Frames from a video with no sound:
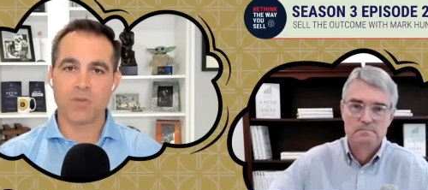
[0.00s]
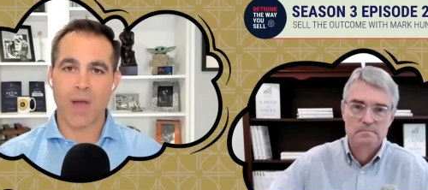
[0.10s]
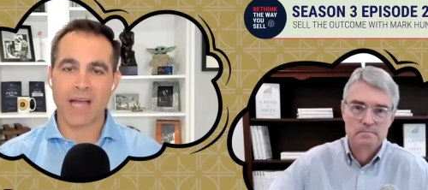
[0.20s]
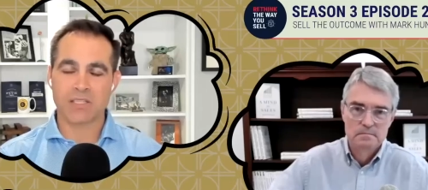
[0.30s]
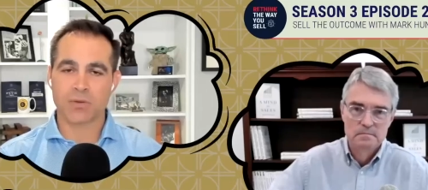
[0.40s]
Speaker 1: you
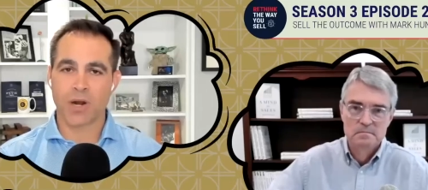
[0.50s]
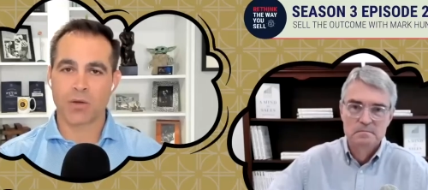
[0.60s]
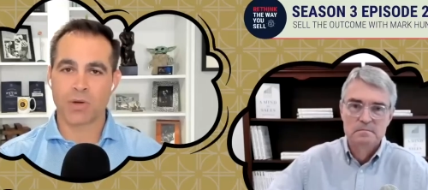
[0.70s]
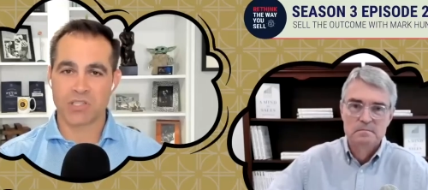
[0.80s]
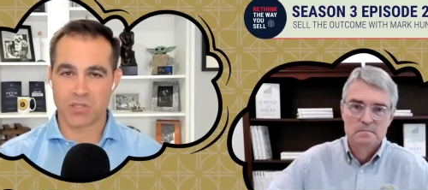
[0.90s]
ask the right
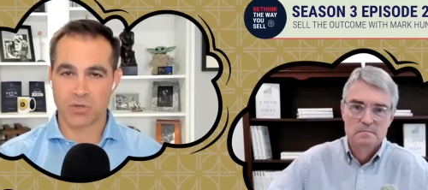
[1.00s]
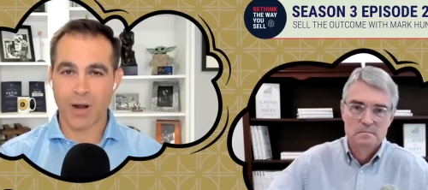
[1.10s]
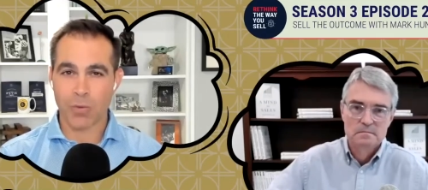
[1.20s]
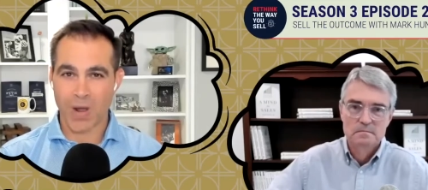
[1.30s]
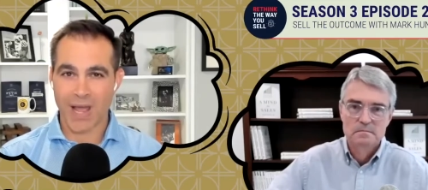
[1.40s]
questions the
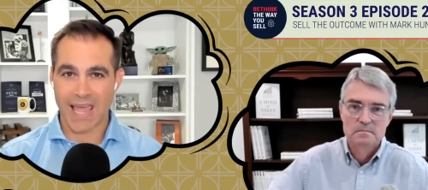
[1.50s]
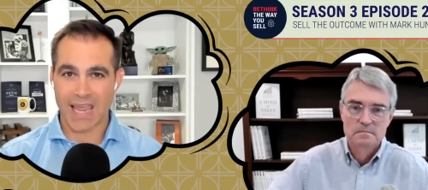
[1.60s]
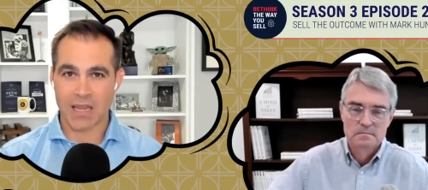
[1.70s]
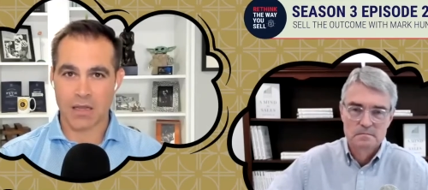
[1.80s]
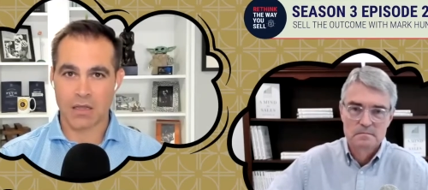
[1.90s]
right
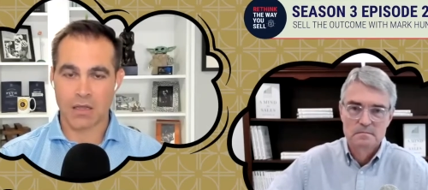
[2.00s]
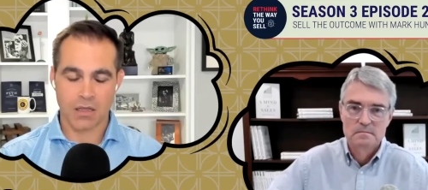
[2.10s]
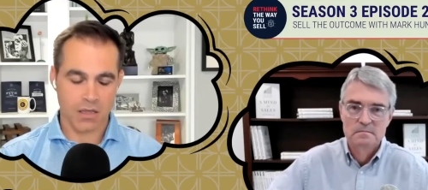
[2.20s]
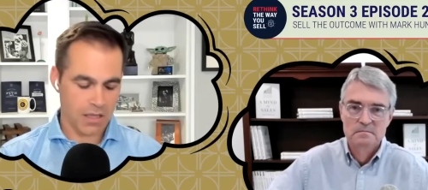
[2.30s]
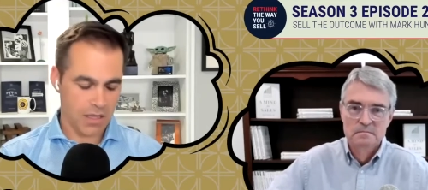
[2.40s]
way,
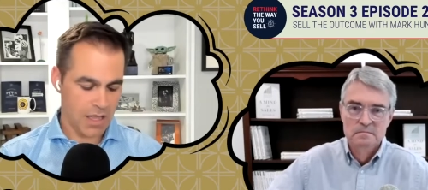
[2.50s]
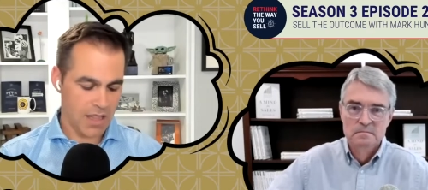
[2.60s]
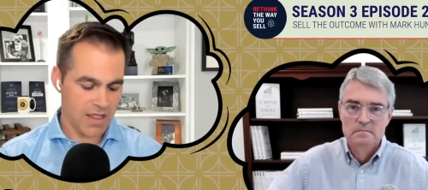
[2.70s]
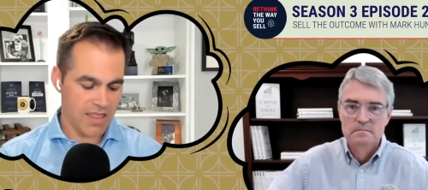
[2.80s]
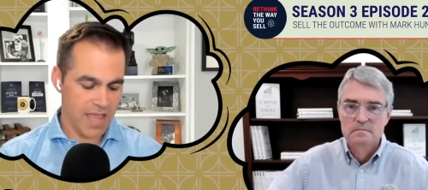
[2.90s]

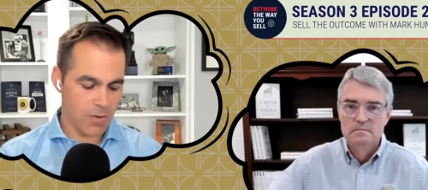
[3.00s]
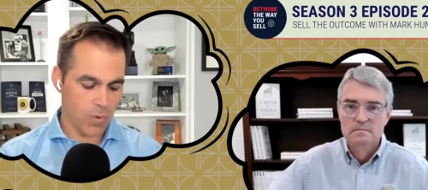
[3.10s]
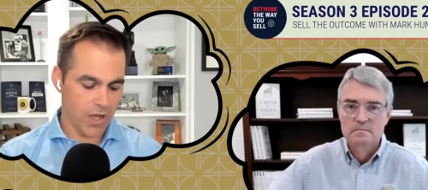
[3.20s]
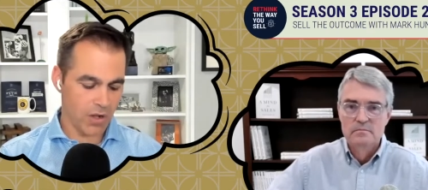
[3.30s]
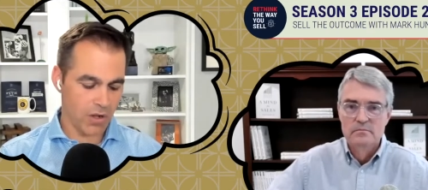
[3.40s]
they
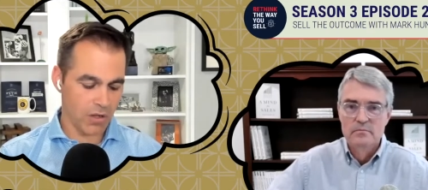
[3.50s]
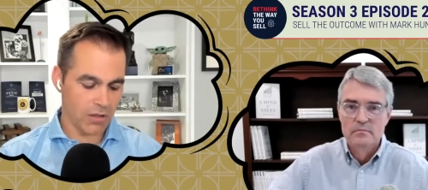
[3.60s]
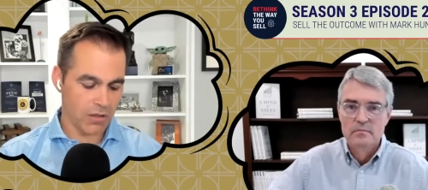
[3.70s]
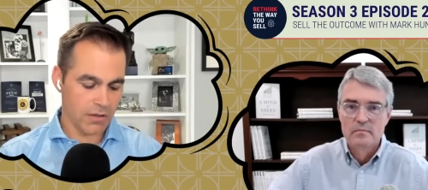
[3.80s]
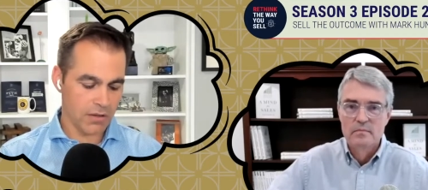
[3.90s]
will
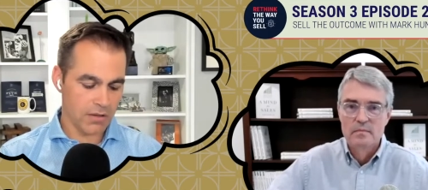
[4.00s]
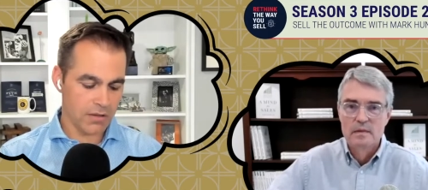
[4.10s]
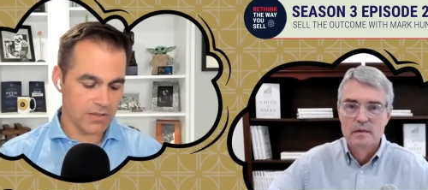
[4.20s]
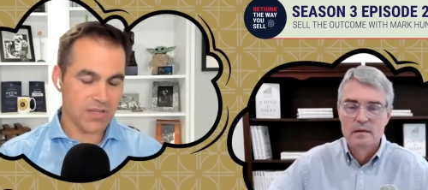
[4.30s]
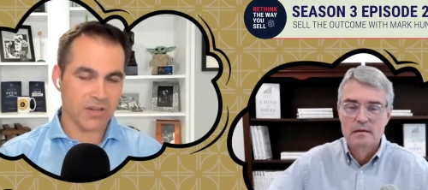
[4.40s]

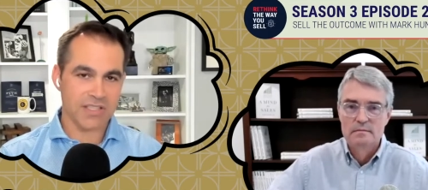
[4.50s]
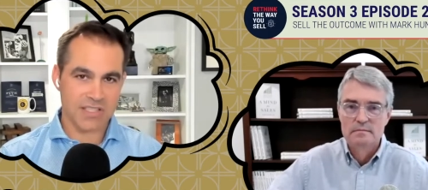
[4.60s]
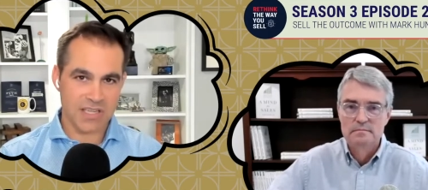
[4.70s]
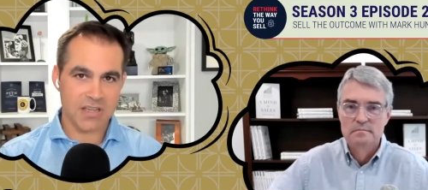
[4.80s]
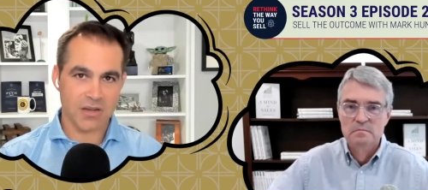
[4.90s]
start to
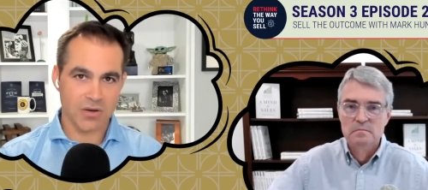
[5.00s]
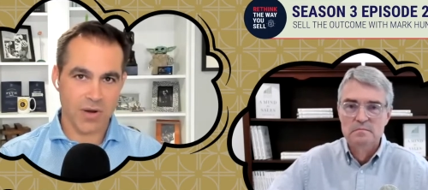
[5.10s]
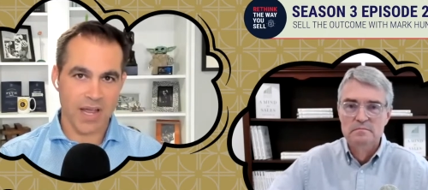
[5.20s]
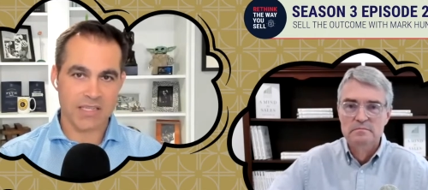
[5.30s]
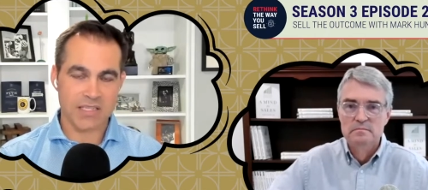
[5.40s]
see you
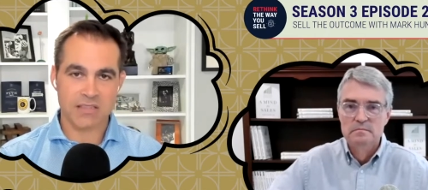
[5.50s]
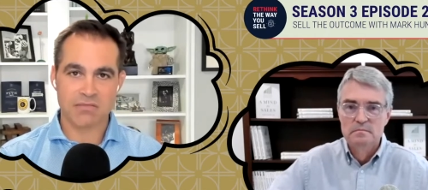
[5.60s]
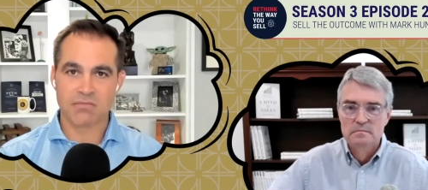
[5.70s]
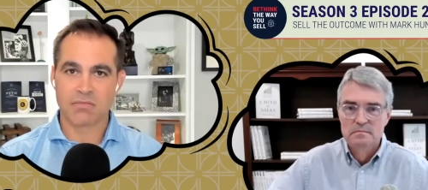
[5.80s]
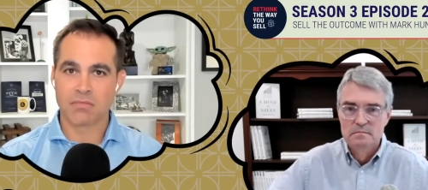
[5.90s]
as
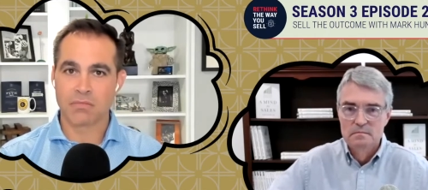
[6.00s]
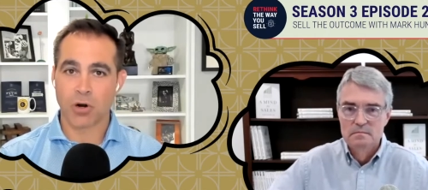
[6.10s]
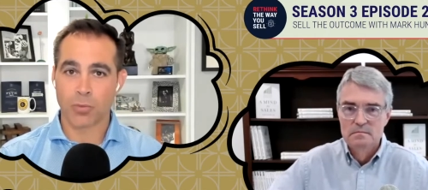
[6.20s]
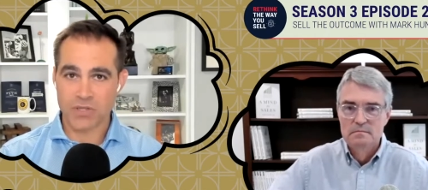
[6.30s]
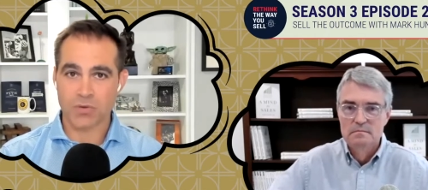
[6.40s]

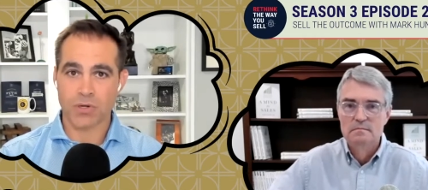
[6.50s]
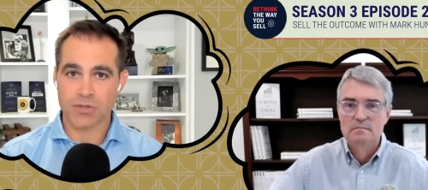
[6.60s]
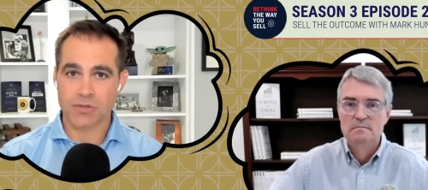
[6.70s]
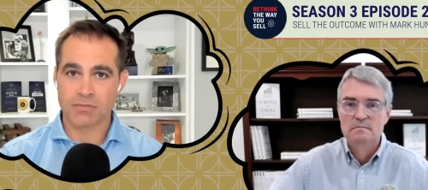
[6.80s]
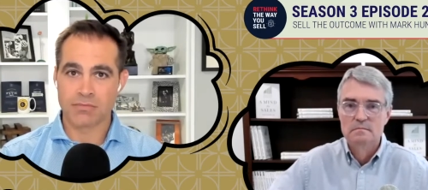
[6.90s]
a resource.